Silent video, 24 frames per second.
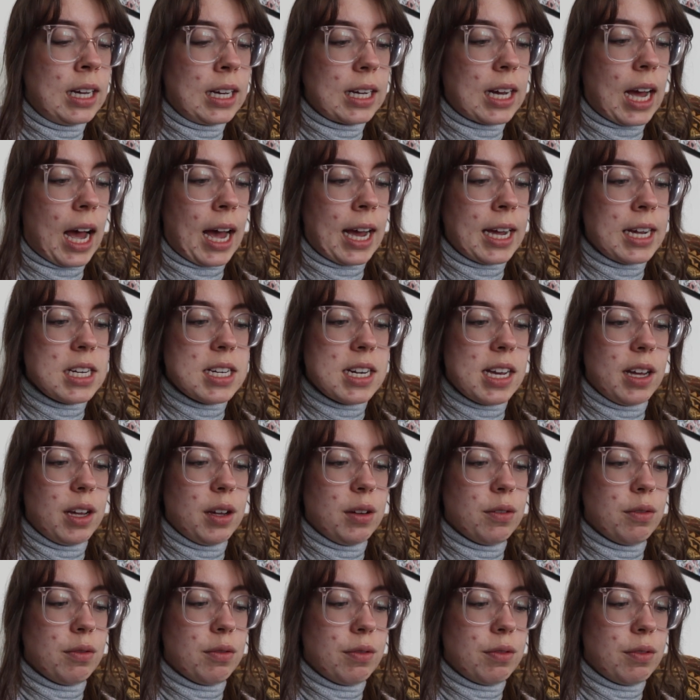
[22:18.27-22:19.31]
kind
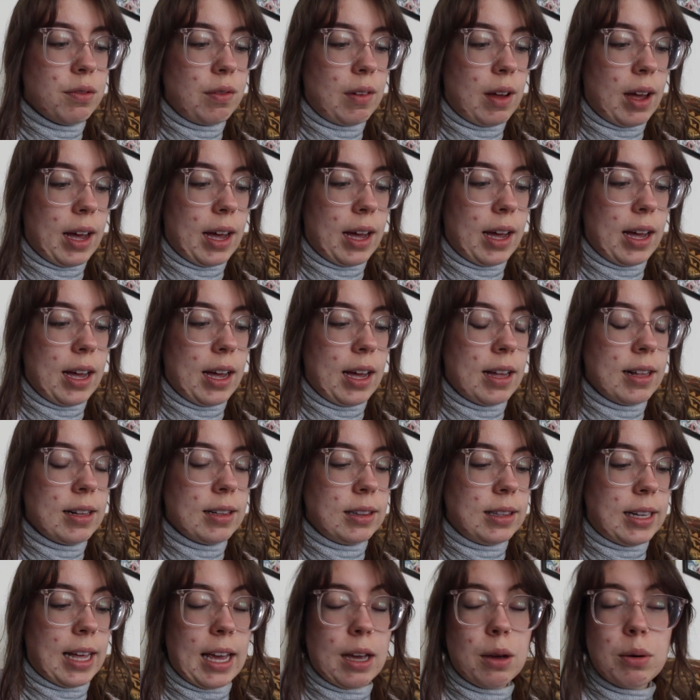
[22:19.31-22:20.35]
of
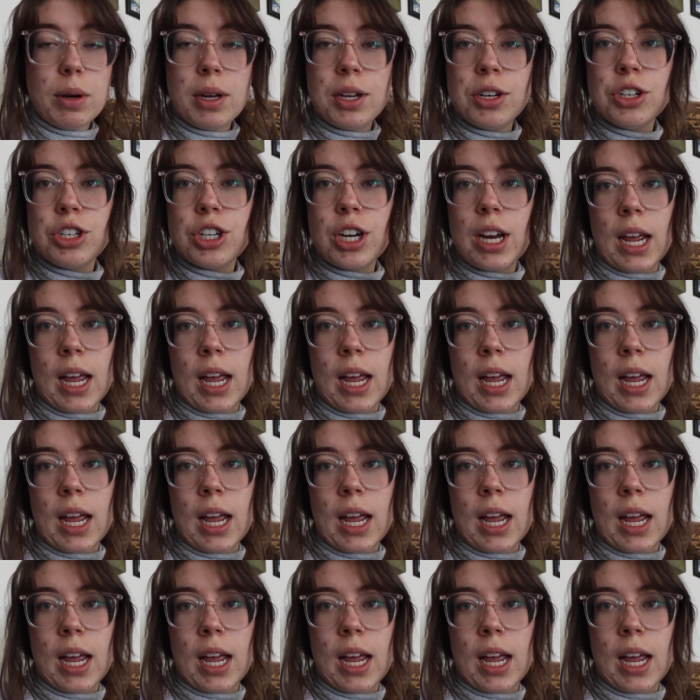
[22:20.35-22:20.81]
language